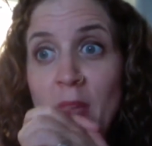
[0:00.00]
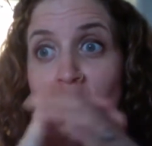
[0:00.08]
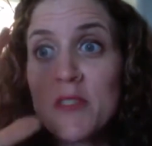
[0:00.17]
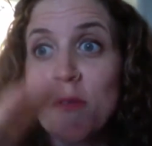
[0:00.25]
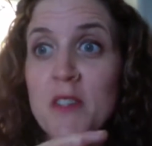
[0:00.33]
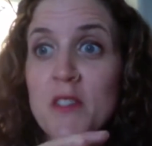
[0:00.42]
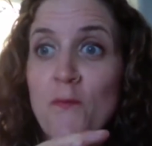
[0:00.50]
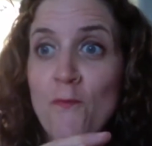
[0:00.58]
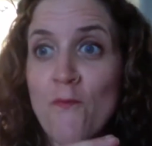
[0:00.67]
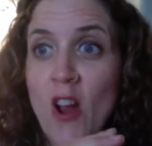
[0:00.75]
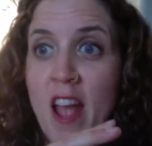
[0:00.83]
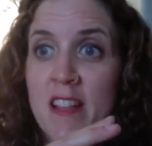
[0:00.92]
always
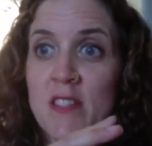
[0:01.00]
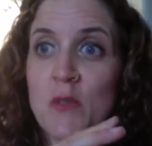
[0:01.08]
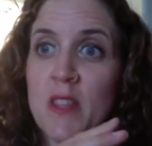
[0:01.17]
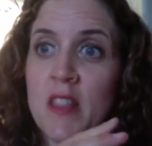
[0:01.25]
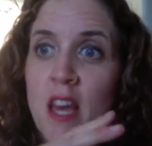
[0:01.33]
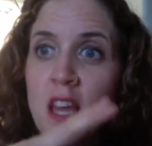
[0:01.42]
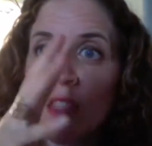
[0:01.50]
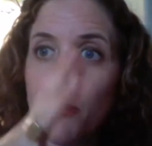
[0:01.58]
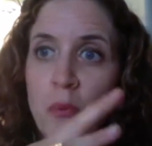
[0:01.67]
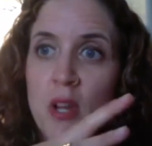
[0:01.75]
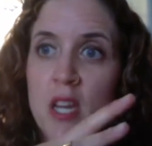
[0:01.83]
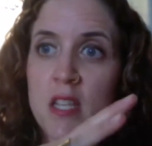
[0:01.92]
friends with like the
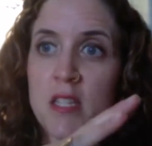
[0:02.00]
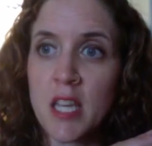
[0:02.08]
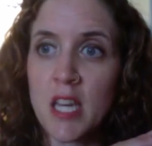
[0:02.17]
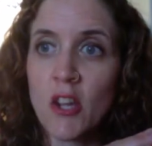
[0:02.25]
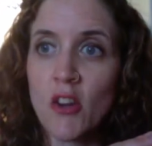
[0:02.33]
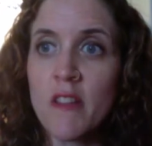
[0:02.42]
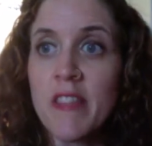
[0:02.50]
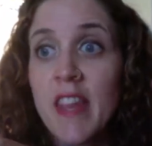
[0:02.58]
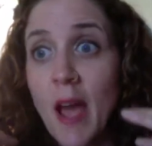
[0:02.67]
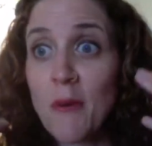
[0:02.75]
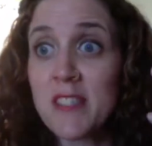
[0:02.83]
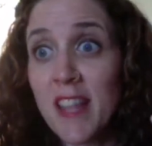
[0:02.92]
pretty skinny girl. And then
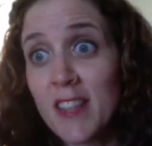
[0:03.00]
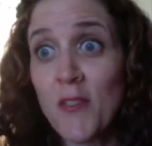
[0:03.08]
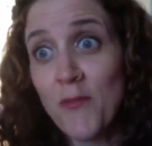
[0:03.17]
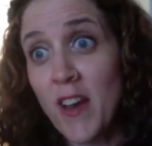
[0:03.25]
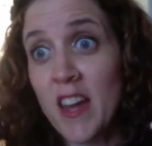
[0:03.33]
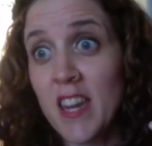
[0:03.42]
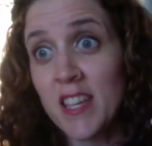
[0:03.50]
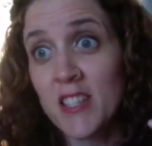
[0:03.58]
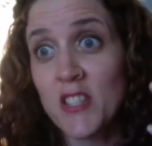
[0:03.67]
I was like the funny